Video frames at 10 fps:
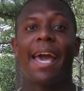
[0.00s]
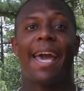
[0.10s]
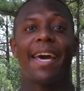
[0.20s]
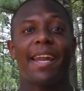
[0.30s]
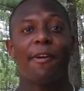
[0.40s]

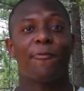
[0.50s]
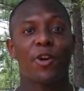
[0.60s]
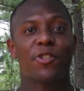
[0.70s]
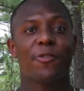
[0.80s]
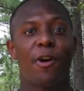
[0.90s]
And
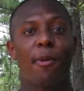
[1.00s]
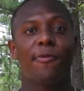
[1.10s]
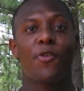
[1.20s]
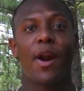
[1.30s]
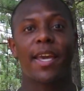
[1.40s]
first of all,
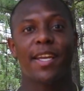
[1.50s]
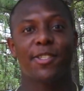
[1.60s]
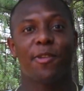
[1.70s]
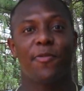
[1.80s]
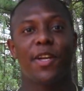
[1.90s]
before I get
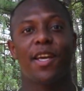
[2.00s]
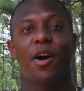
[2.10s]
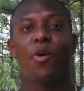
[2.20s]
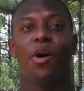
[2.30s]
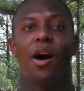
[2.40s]
into the
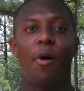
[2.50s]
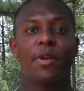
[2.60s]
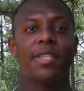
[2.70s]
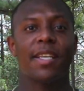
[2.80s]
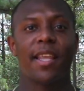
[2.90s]
video, I want
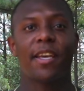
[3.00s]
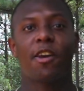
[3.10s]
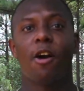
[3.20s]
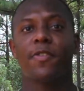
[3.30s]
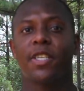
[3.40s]
to say thank
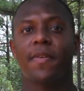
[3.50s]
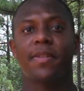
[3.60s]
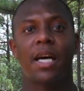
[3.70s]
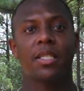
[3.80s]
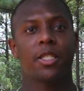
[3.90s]
y'all for
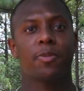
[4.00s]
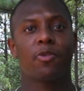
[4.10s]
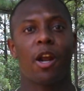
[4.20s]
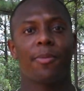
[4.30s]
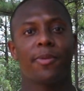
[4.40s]
7,000
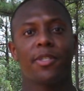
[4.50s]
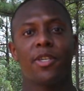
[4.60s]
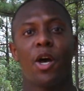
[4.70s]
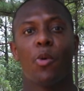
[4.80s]
subscribers.